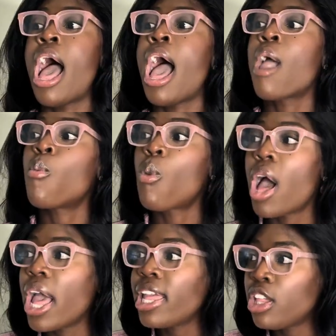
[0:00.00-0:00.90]
I
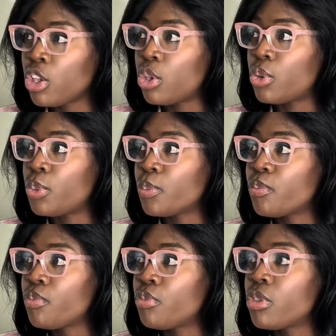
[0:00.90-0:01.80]
want you
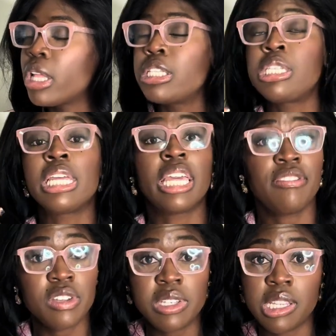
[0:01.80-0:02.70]
to
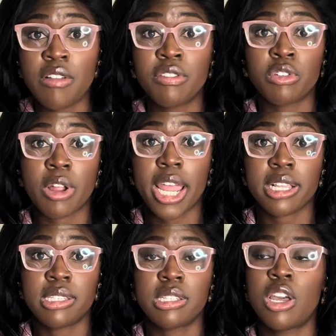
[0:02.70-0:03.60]
give yourself
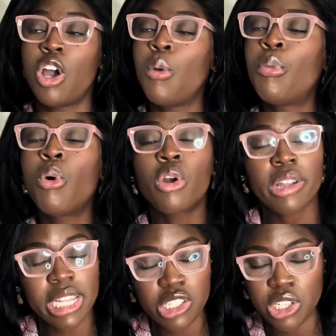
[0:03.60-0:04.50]
grace,
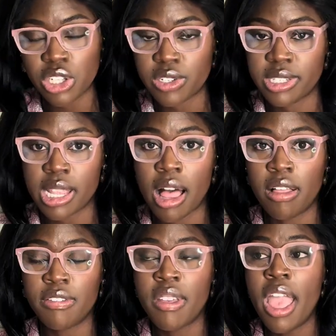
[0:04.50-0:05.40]
pour into
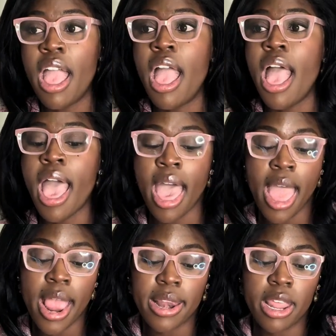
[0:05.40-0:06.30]
yourself,
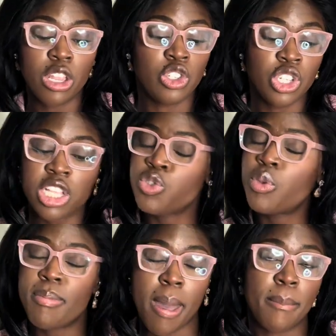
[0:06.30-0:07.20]
and just
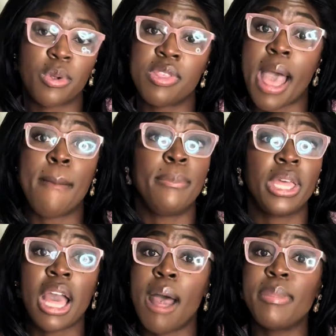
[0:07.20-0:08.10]
remember that
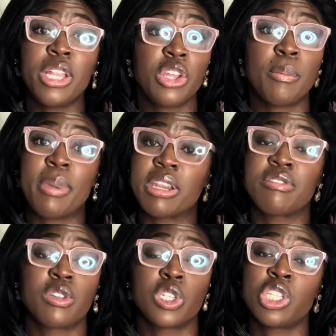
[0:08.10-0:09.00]
becoming your better
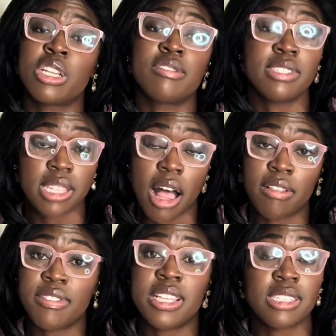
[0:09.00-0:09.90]
version of
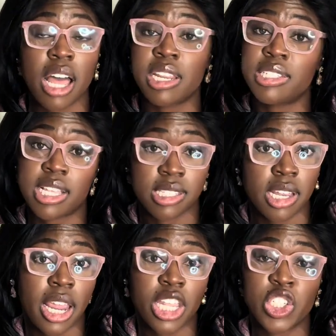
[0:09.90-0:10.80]
self is not a
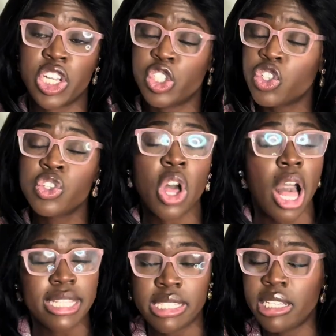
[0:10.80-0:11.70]
destination. Just
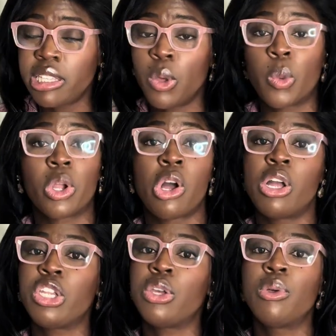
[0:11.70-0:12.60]
constantly work
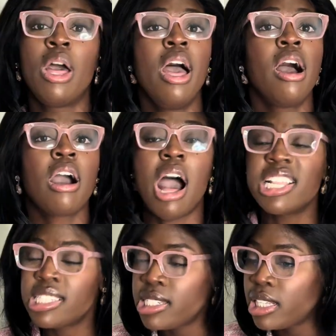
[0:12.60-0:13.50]
on you,
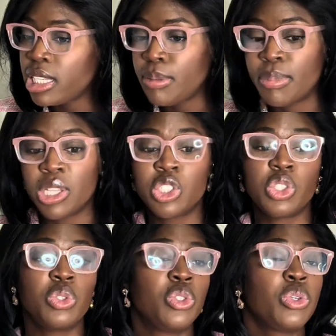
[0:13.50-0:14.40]
constantly build
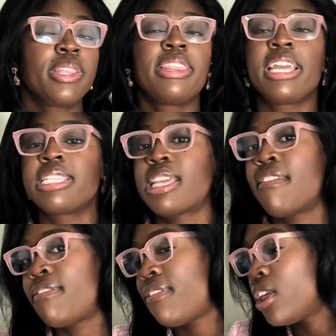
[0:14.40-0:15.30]
you, do the things
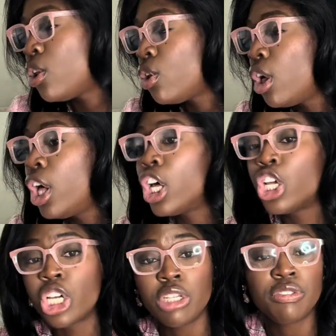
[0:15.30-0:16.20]
that feel
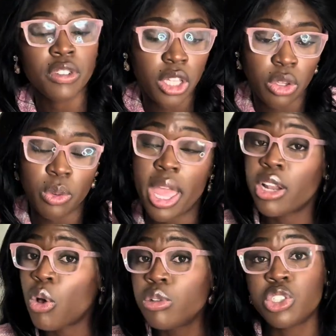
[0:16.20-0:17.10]
good for you,
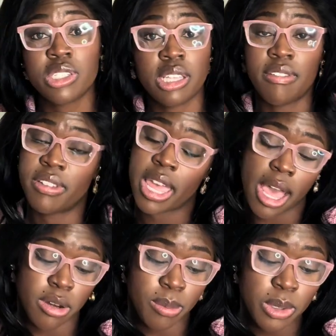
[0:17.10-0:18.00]
and hold yourself
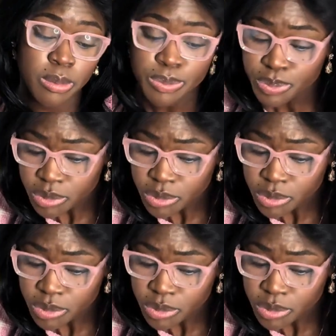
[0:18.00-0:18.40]
accountable.